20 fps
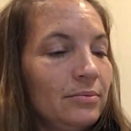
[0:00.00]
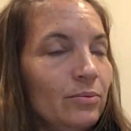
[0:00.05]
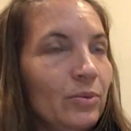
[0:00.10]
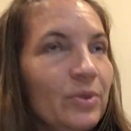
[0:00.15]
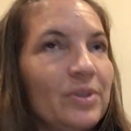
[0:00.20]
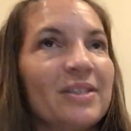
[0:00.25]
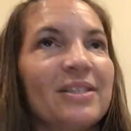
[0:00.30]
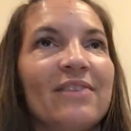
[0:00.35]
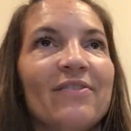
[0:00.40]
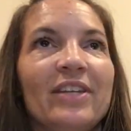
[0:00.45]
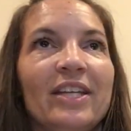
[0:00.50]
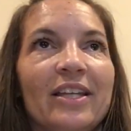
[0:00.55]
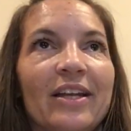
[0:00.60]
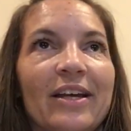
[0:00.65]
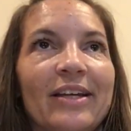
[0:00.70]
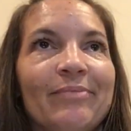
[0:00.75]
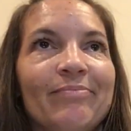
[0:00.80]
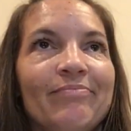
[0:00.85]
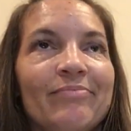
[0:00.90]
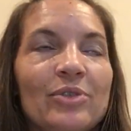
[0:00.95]

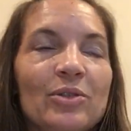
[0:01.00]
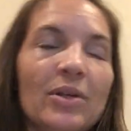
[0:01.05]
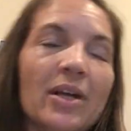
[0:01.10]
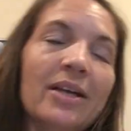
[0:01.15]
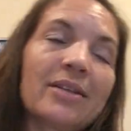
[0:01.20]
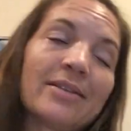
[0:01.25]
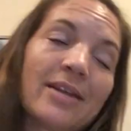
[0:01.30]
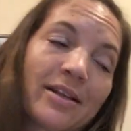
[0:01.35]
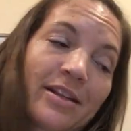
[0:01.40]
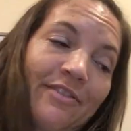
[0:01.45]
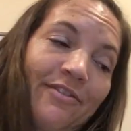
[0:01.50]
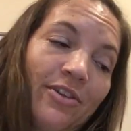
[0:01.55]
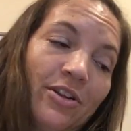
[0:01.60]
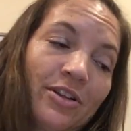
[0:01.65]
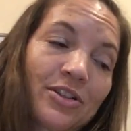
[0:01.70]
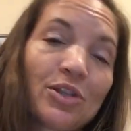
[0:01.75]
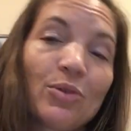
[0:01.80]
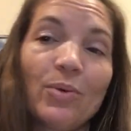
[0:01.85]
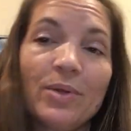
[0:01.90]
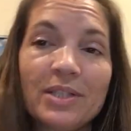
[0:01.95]
179, so not exactly
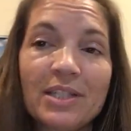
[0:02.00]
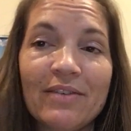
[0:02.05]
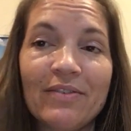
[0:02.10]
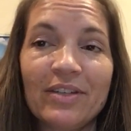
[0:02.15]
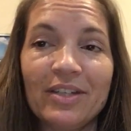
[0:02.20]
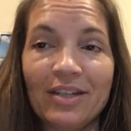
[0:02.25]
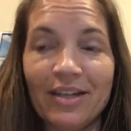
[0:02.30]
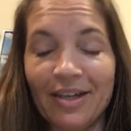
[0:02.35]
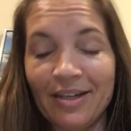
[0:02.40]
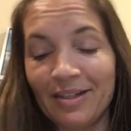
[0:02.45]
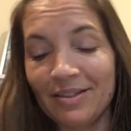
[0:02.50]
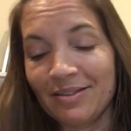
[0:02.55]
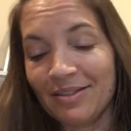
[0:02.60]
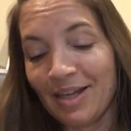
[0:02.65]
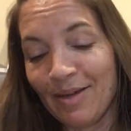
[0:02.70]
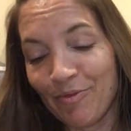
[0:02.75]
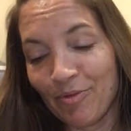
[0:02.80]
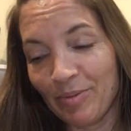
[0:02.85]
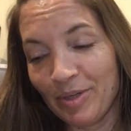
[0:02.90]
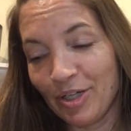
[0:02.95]
falling. So 179,
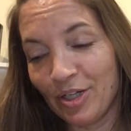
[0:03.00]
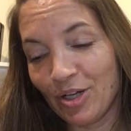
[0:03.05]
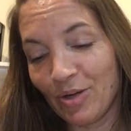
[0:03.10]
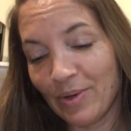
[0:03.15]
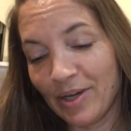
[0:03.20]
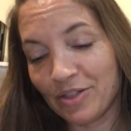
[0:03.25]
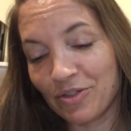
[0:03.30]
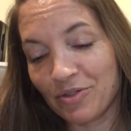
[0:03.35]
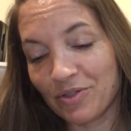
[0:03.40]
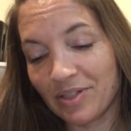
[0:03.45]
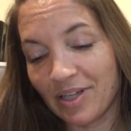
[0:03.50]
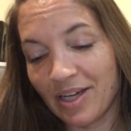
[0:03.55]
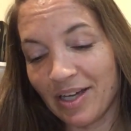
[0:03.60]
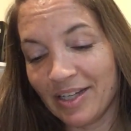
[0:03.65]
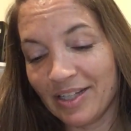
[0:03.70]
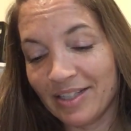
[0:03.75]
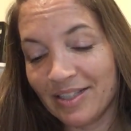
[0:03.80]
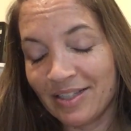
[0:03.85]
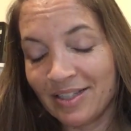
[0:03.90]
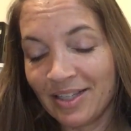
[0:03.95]
time for me to go
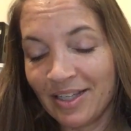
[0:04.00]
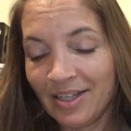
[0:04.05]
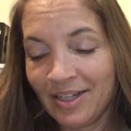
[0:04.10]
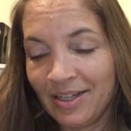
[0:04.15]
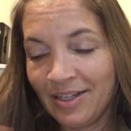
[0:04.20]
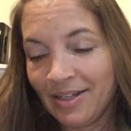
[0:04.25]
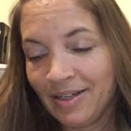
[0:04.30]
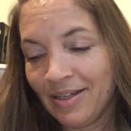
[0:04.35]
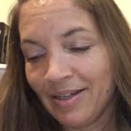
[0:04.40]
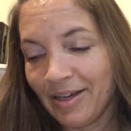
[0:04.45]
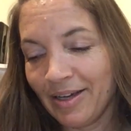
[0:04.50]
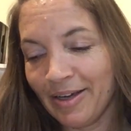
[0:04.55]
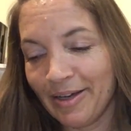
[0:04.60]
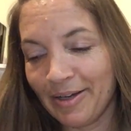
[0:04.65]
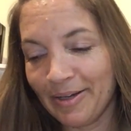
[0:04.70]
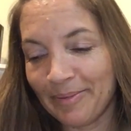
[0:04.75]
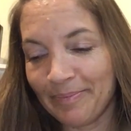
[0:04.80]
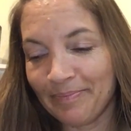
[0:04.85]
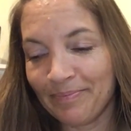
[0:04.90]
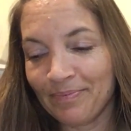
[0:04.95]
exercise.
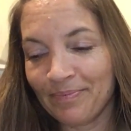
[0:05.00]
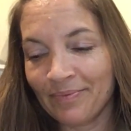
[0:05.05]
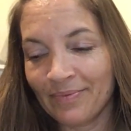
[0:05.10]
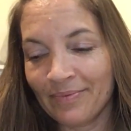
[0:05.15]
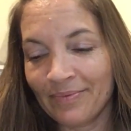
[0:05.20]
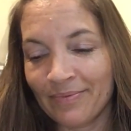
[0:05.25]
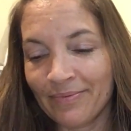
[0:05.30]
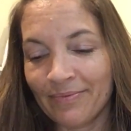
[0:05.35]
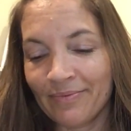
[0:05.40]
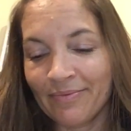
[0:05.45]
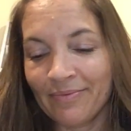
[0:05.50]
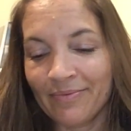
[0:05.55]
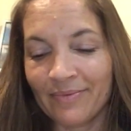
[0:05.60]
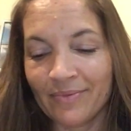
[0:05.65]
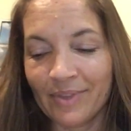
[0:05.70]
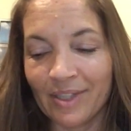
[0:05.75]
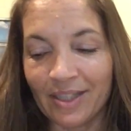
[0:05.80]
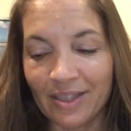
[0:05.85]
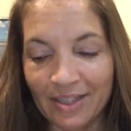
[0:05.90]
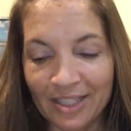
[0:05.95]

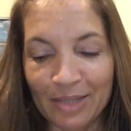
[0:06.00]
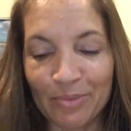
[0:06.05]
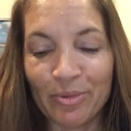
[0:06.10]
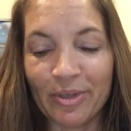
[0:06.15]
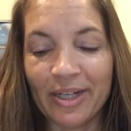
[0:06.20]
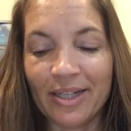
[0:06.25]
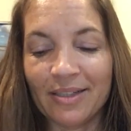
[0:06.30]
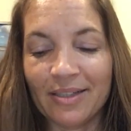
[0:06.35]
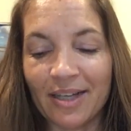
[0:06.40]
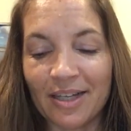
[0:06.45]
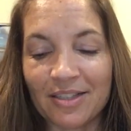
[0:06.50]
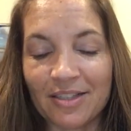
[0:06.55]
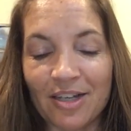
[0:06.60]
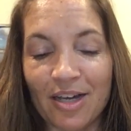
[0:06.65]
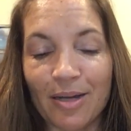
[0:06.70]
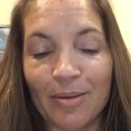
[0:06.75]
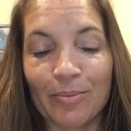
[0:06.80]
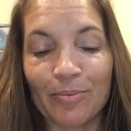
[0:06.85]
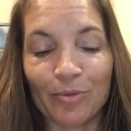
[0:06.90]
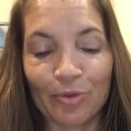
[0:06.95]
Libre and
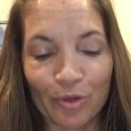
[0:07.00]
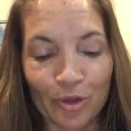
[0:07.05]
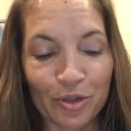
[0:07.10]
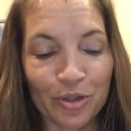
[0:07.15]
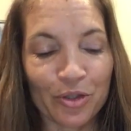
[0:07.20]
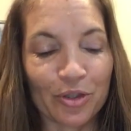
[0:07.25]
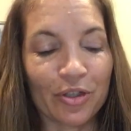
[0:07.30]
Dexcom looked